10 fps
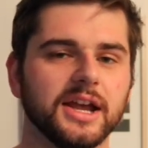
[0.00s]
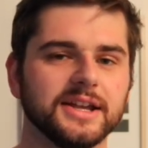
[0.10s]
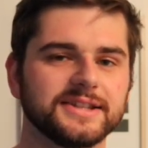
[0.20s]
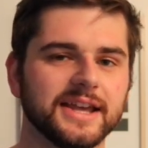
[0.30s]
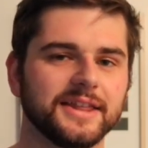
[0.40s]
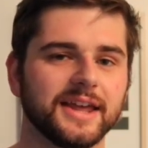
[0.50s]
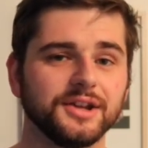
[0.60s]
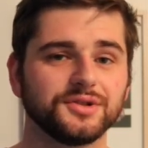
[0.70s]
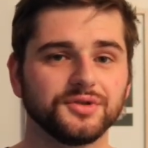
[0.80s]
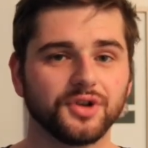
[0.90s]
is that
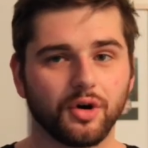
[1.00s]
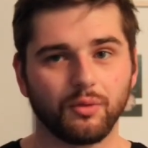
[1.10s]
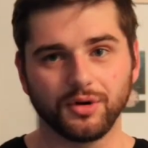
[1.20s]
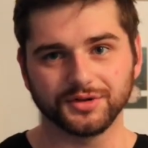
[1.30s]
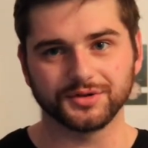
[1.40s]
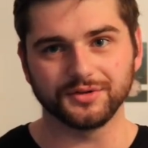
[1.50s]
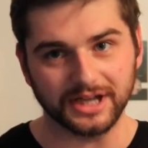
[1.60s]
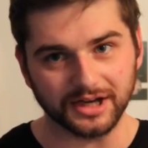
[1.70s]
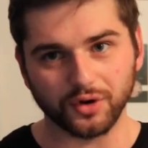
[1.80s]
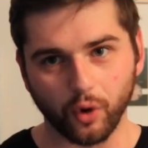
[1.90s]
they do not want to
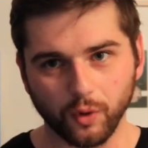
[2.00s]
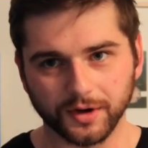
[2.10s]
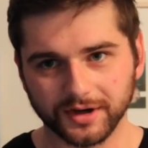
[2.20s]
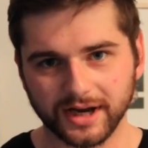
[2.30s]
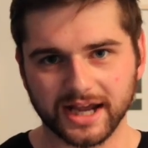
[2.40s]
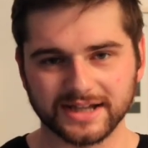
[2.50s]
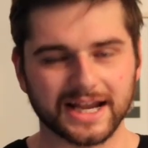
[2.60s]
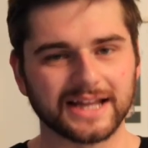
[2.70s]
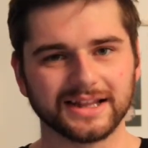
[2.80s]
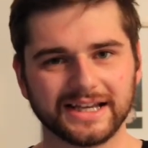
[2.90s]
get cornered as
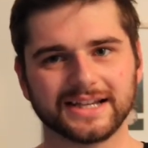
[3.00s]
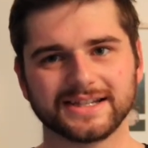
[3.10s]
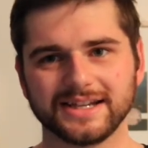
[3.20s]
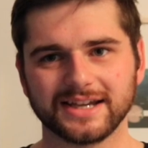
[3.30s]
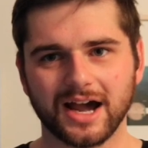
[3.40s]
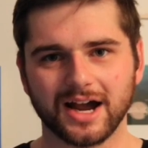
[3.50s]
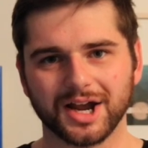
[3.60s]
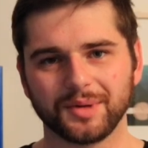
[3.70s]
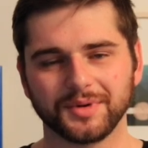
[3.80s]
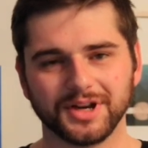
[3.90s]
a legacy car
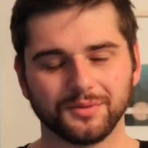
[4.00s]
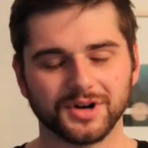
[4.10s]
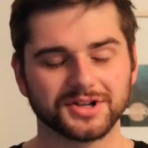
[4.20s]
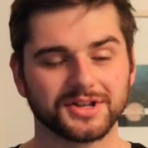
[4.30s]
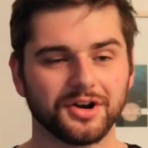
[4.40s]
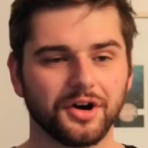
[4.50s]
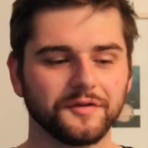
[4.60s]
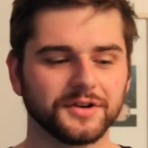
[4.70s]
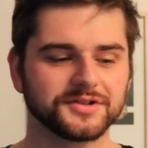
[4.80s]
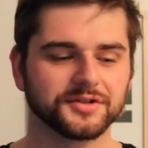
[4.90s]
company, which they're
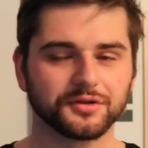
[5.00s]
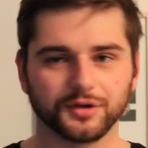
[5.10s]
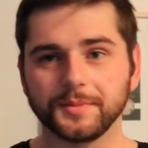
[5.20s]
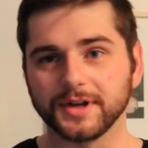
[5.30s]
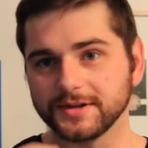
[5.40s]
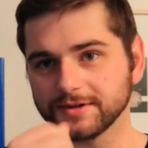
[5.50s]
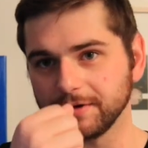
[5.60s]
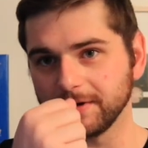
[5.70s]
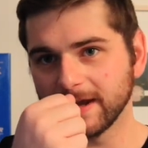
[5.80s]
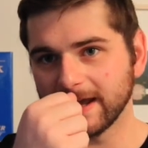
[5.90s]
often sort of grouped
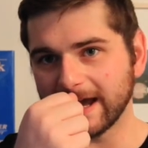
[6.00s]
into